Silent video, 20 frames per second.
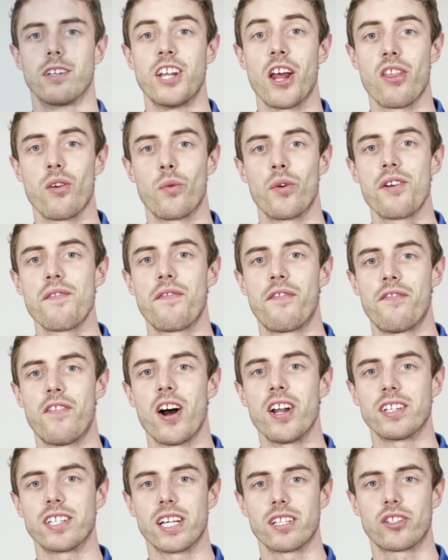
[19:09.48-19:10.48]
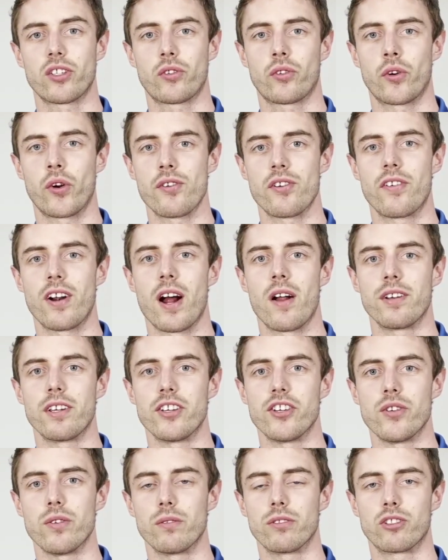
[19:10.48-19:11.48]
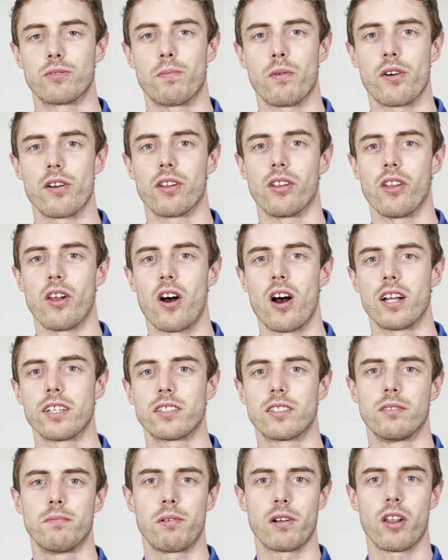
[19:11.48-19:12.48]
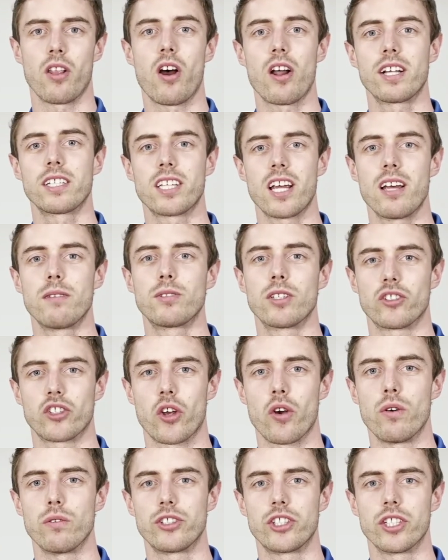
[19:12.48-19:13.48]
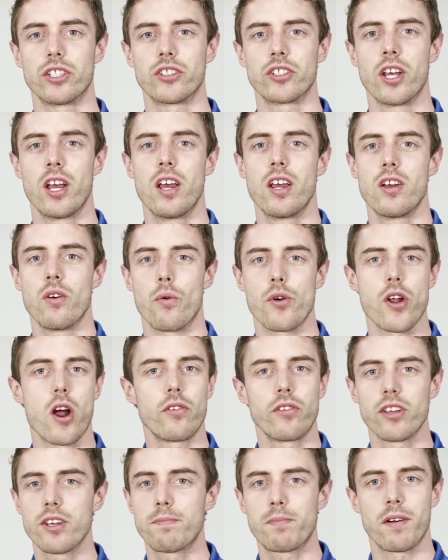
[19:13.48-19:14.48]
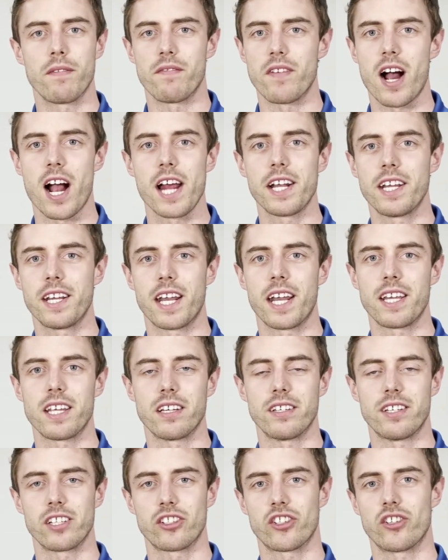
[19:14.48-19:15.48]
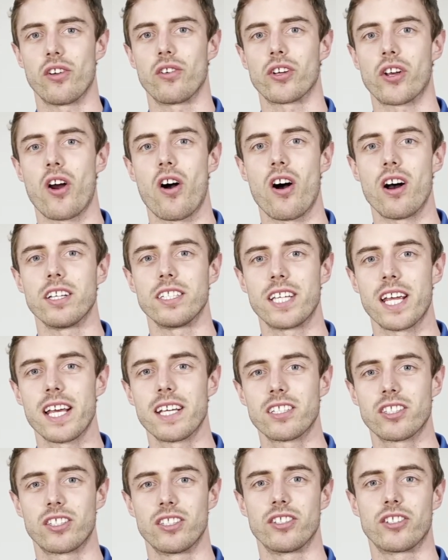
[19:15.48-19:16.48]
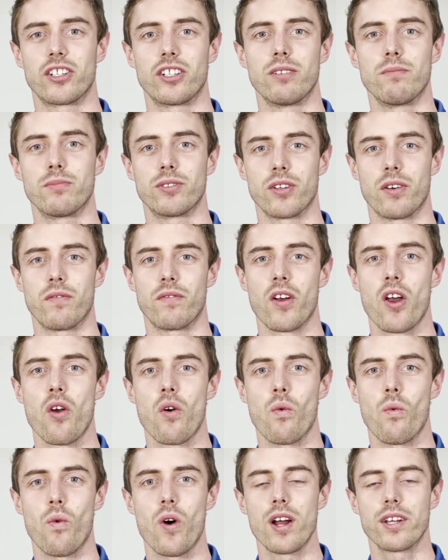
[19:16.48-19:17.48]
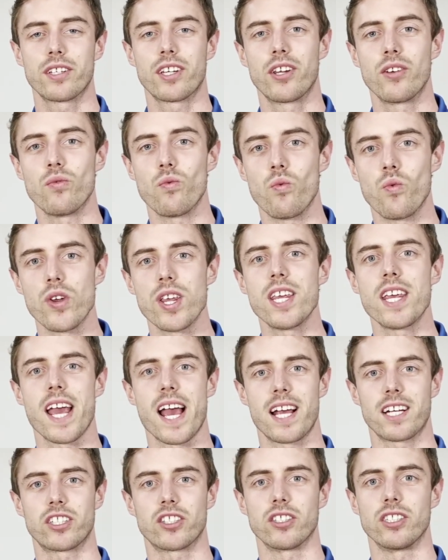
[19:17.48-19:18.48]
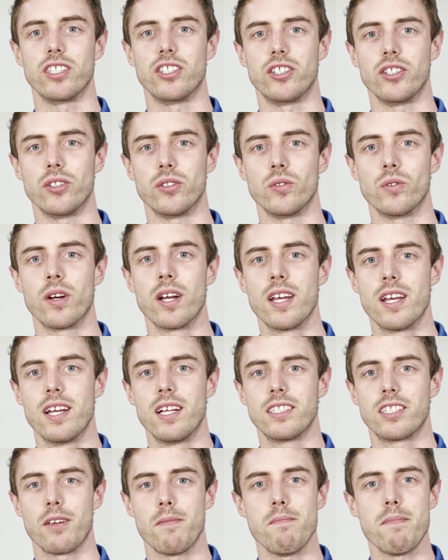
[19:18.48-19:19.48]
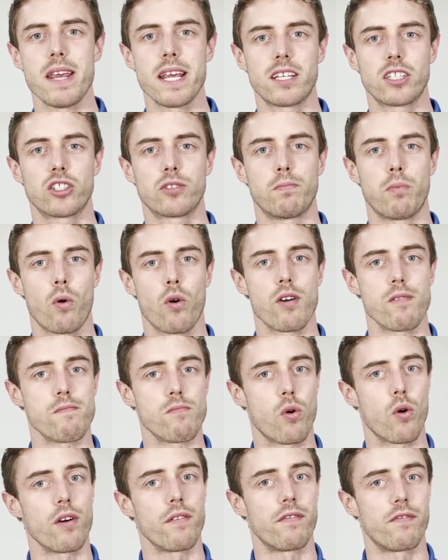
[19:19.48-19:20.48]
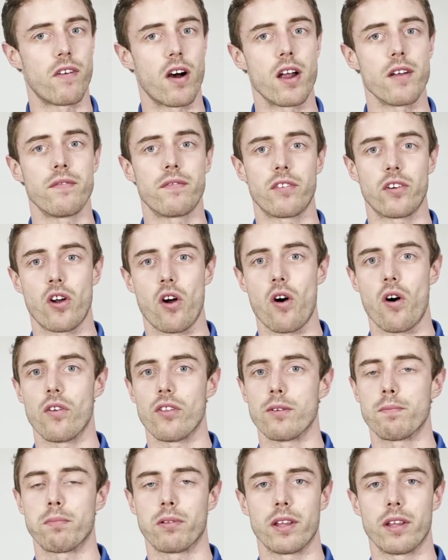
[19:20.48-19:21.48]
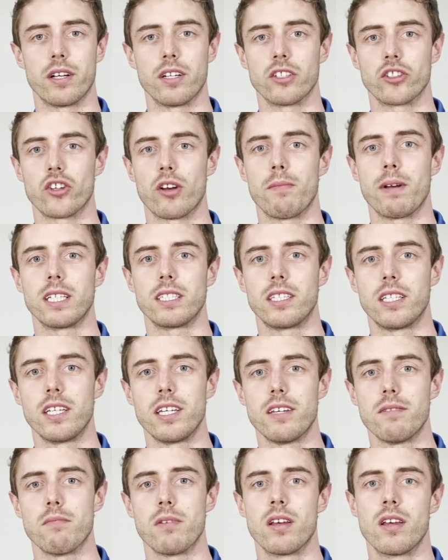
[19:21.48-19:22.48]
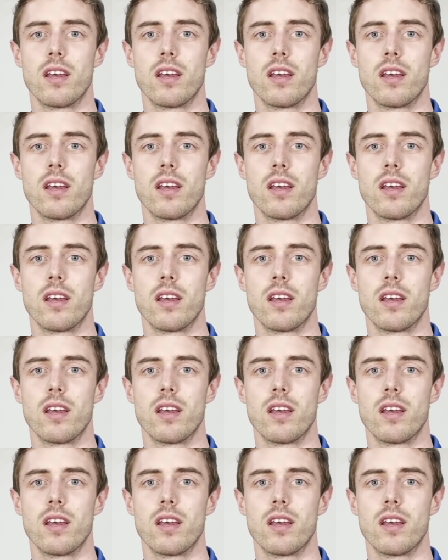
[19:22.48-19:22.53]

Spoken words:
Now, the word fun gets thrown around in youth sport a lot, but a lot of times as coaches, we're not really provided any additional context in terms of what can we actually do to make sport more fun for all the players on my team.